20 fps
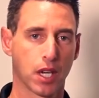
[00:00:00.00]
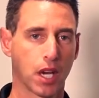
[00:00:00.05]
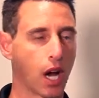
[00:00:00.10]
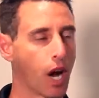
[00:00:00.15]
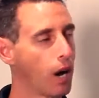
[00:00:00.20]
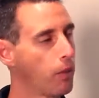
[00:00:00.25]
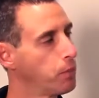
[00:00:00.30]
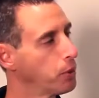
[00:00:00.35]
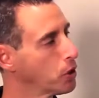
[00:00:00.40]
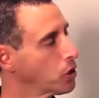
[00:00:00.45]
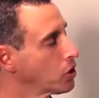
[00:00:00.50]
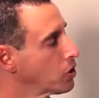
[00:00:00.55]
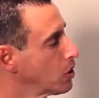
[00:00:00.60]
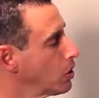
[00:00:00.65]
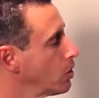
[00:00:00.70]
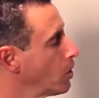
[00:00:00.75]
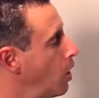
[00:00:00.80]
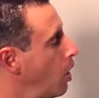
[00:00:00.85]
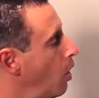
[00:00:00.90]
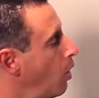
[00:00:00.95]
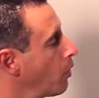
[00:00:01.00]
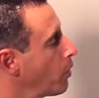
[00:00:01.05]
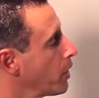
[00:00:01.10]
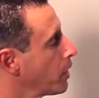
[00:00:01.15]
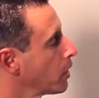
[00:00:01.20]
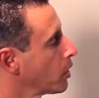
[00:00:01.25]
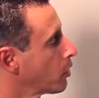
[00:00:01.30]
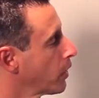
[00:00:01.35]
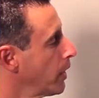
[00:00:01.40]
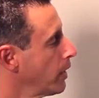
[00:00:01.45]
But just to know that
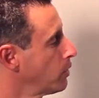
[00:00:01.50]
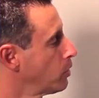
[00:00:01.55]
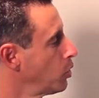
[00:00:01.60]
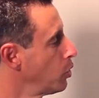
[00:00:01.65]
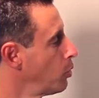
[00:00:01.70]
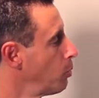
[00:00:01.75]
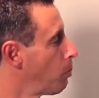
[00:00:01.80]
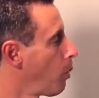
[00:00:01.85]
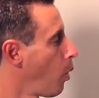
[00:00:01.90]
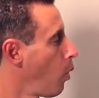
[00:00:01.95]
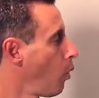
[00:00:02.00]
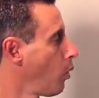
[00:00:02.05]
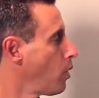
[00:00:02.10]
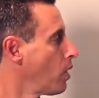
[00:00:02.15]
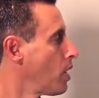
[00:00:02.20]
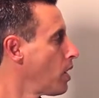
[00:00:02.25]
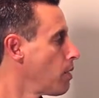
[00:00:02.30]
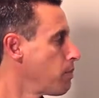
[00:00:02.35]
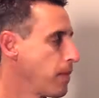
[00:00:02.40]
a grade 2 bolt,